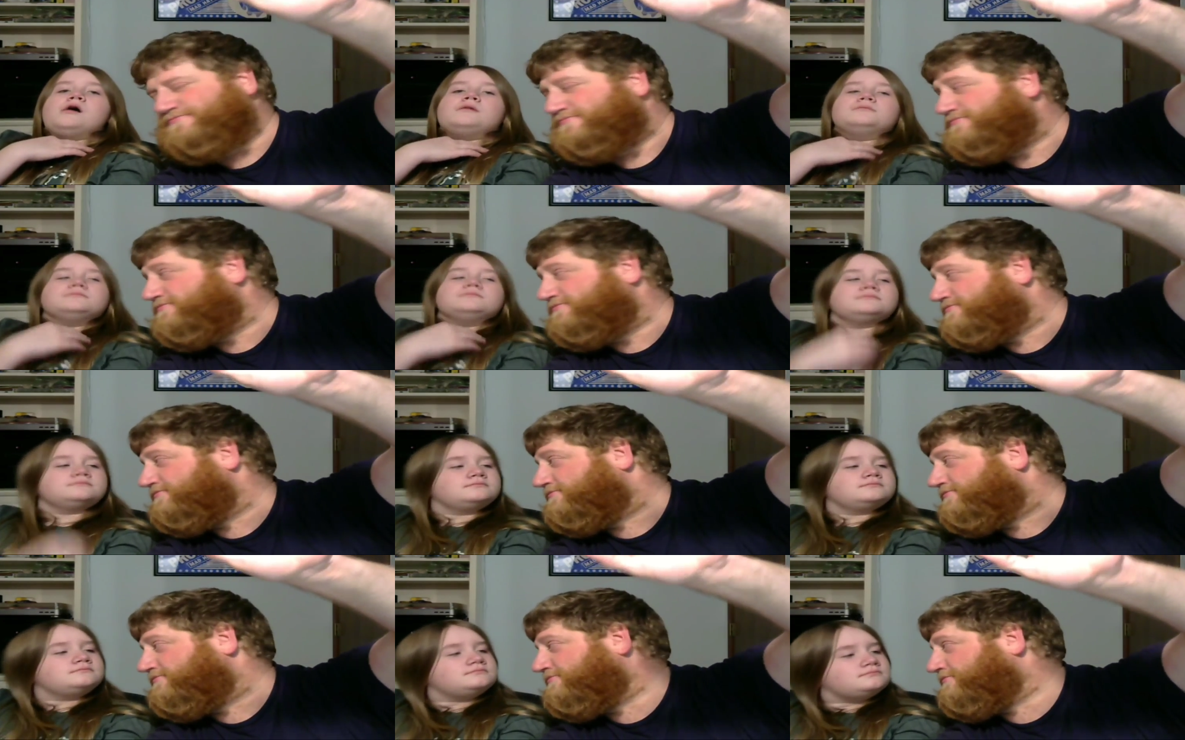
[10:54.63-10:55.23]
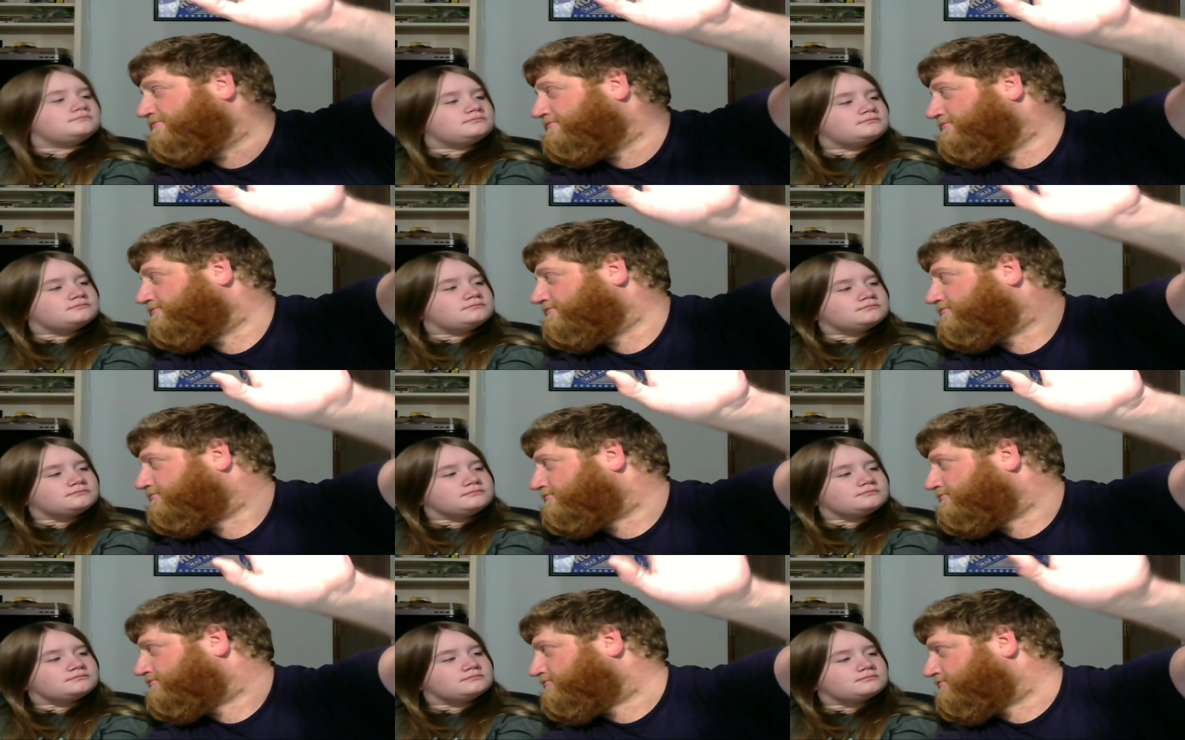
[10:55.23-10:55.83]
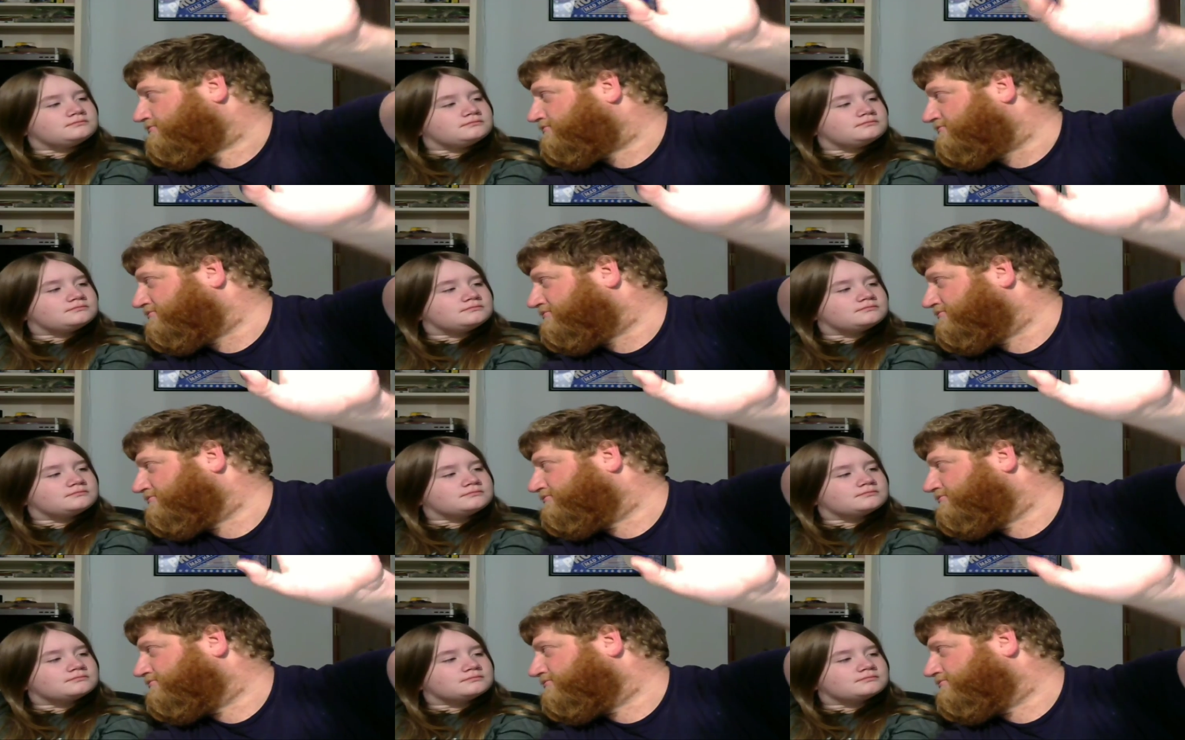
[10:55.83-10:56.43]

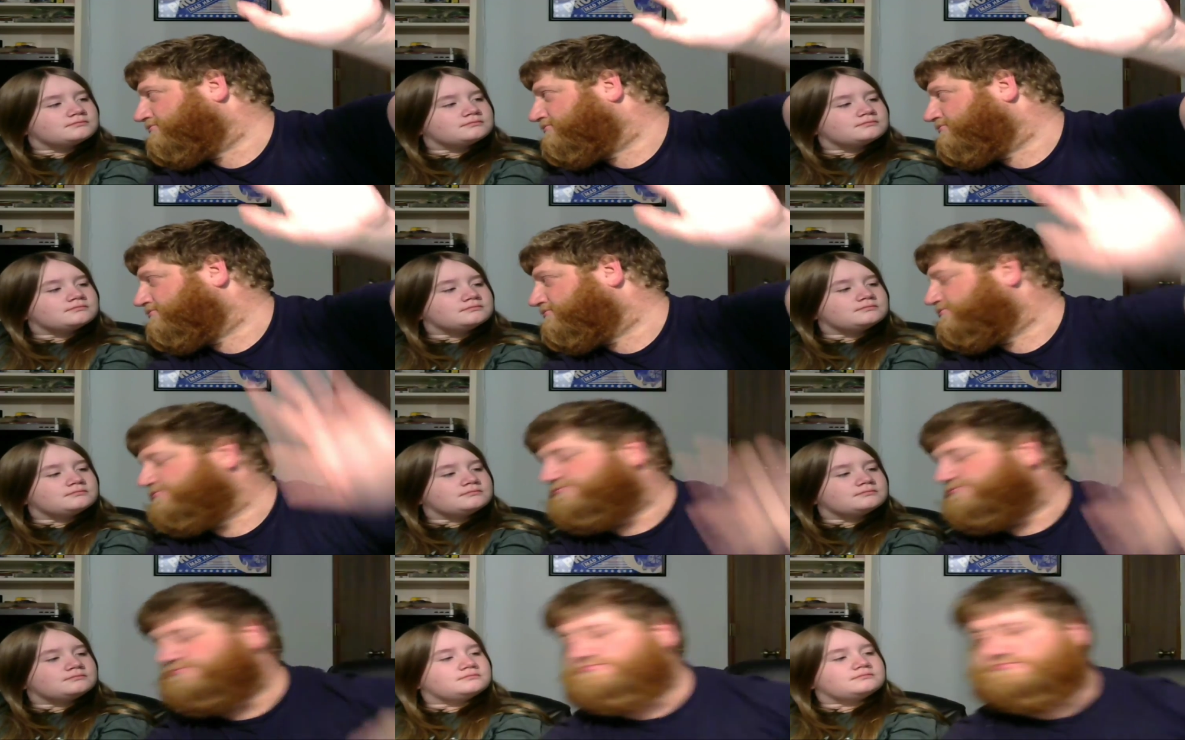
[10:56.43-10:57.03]
No one is speaking in this clip.